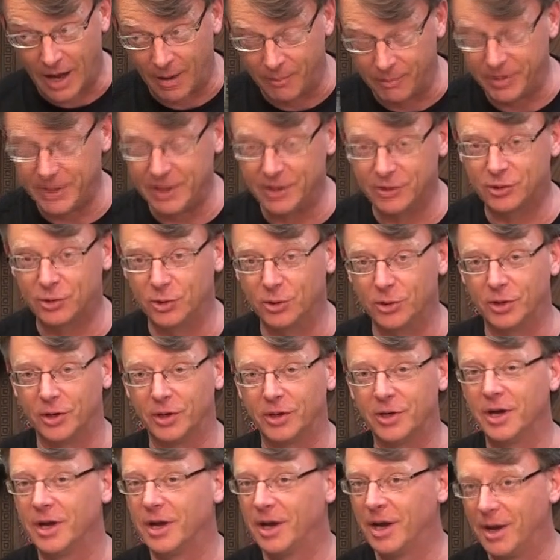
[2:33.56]
I'm being
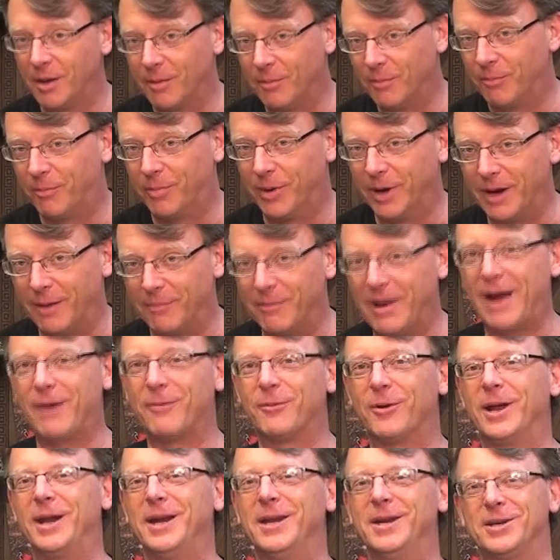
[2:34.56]
tutored, but I'm
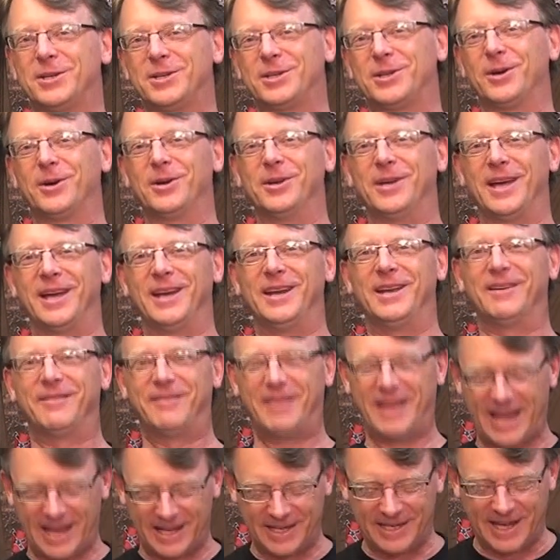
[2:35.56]
not ready to show you any
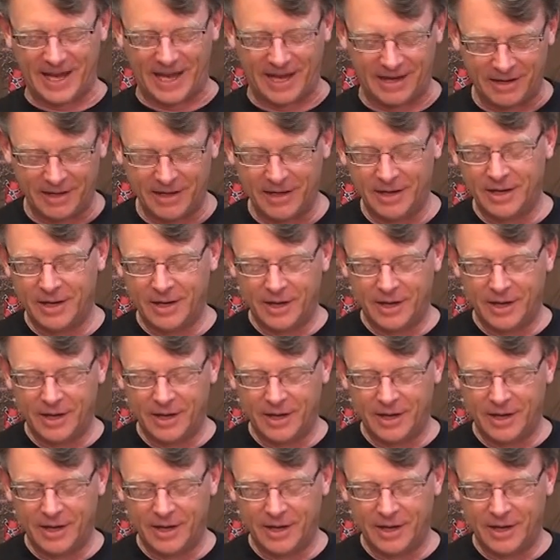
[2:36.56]
of that yet.